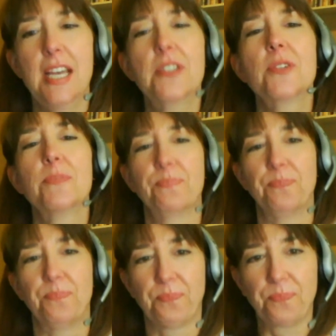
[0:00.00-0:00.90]
these
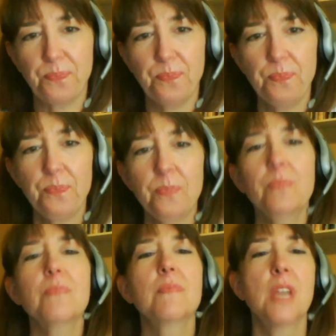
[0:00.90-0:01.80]
image
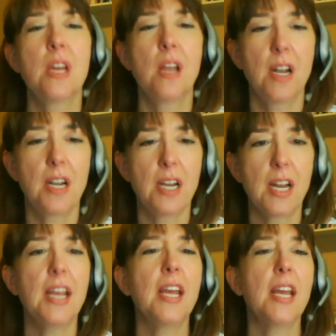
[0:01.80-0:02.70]
files that are big and
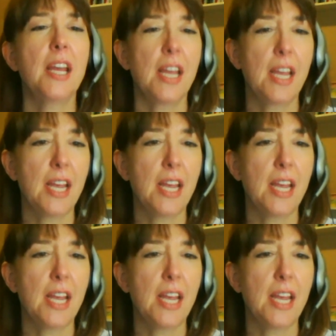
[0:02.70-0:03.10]
heavy and